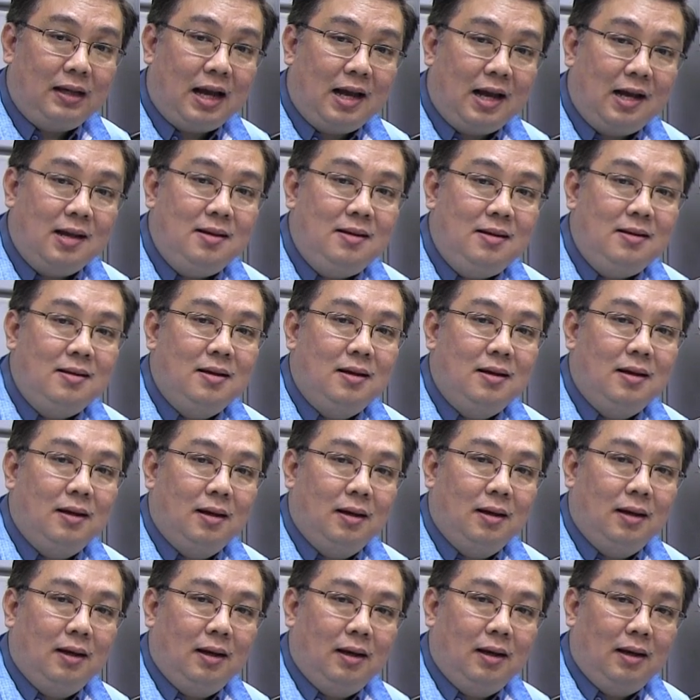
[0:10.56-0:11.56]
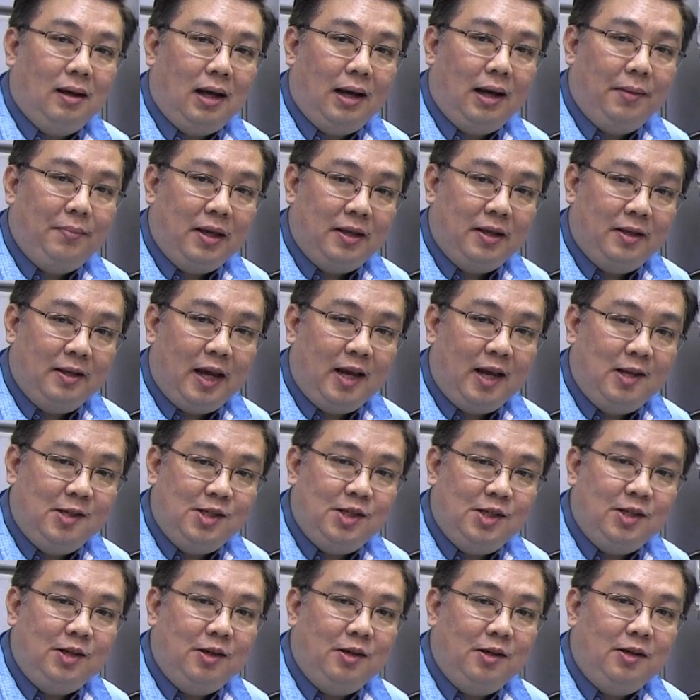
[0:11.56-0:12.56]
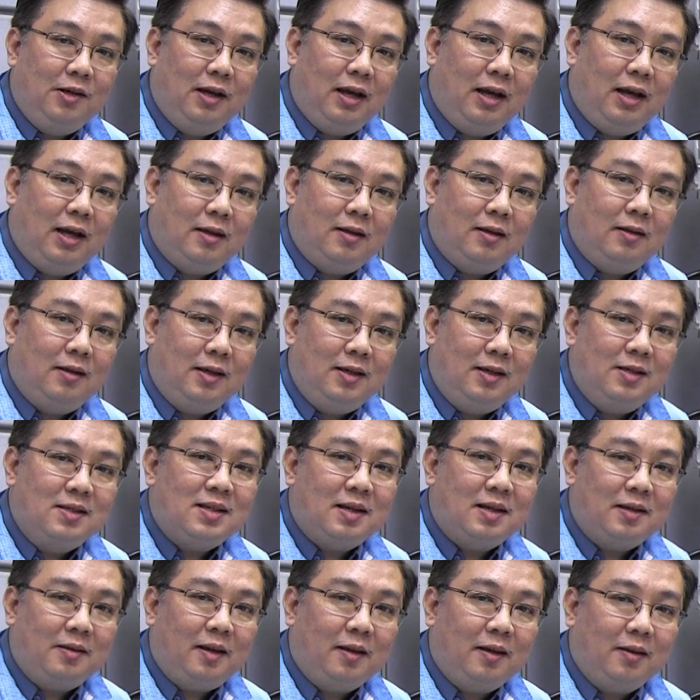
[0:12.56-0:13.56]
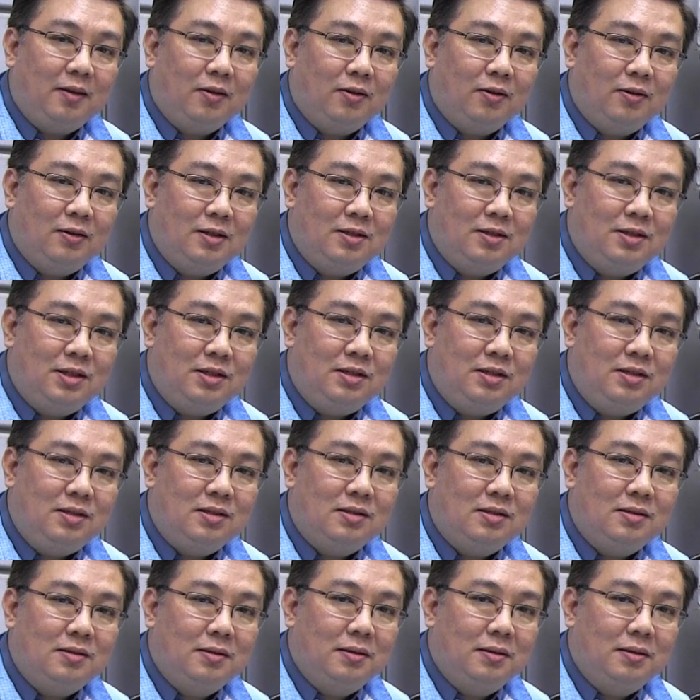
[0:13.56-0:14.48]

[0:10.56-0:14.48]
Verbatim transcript: Ang. I'm an engineer at Keysight Technologies.